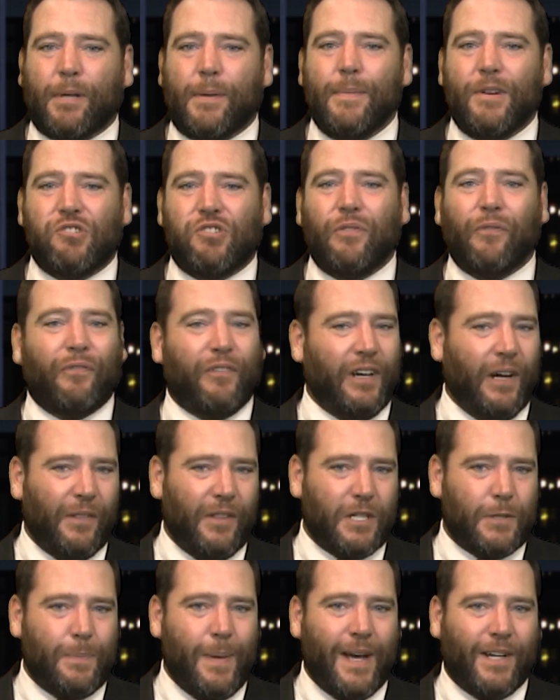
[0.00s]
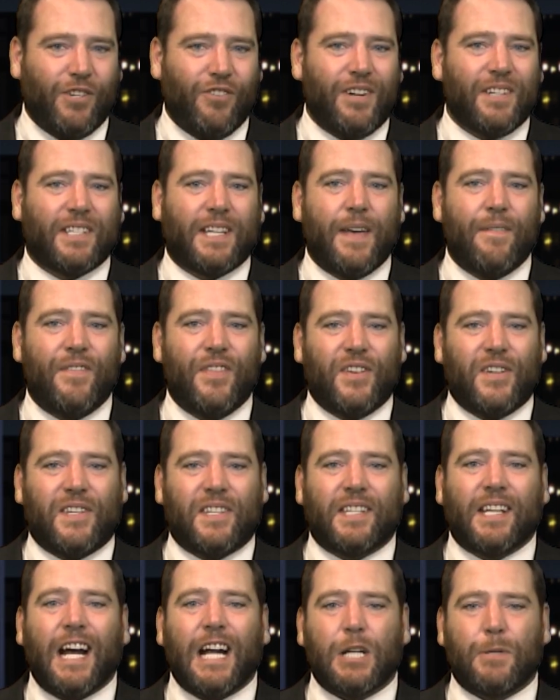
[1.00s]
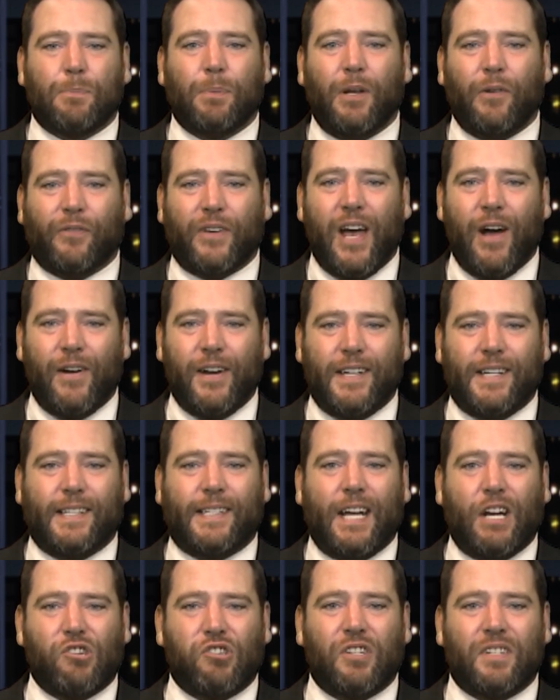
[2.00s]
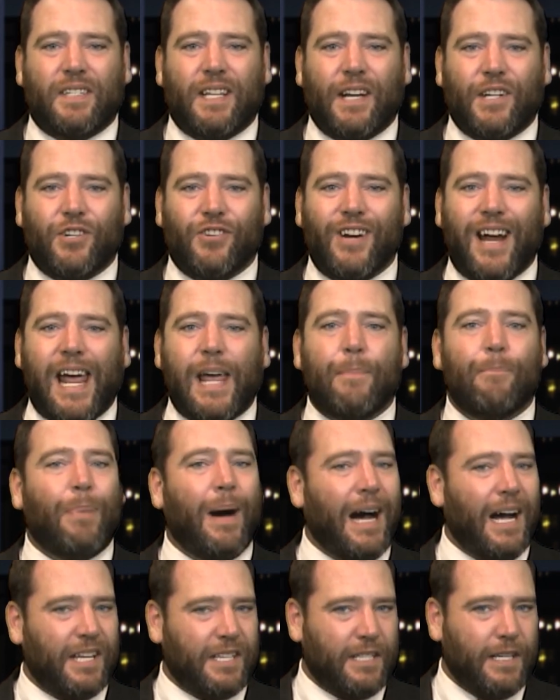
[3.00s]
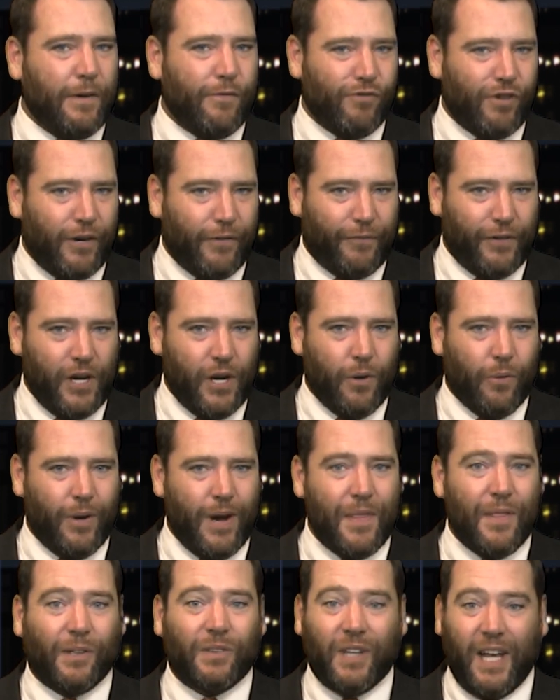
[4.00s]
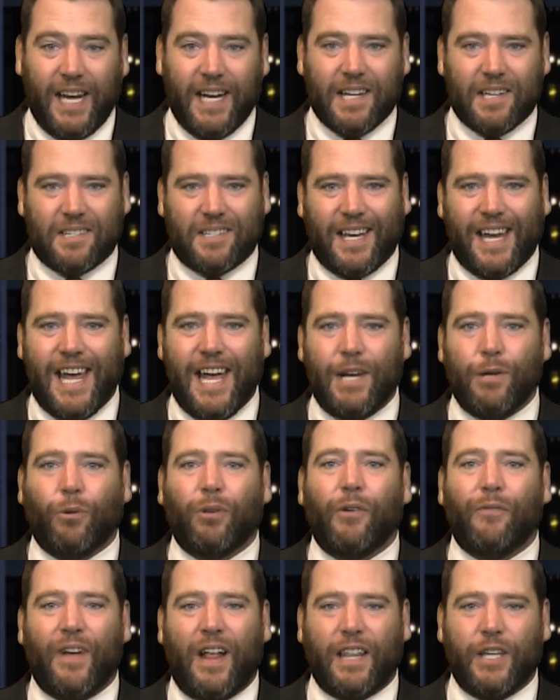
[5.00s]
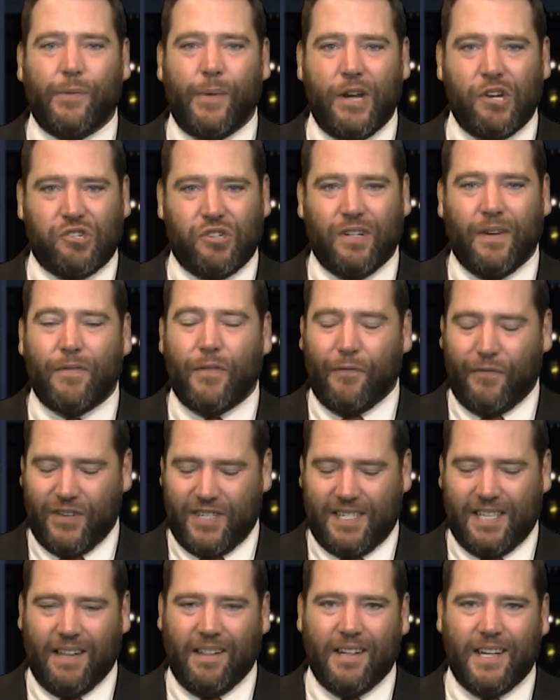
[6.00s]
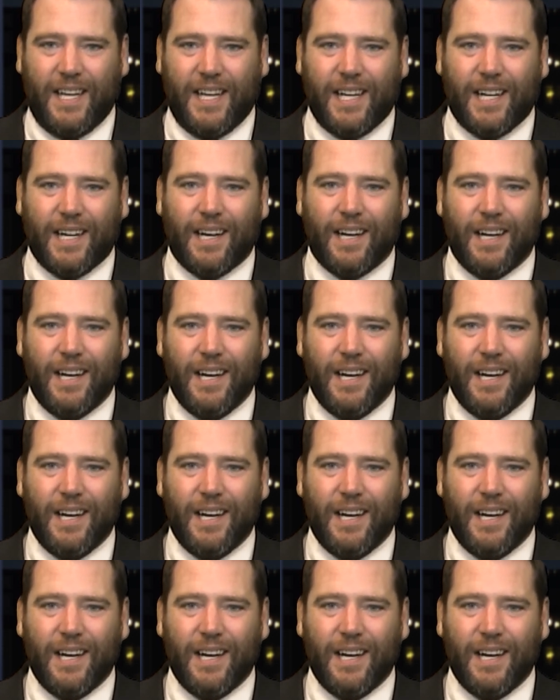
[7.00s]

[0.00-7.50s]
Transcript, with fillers: commission field inspector has given the Scottsbluff County Detention Center a positive review in the latest annual evaluation of the facility.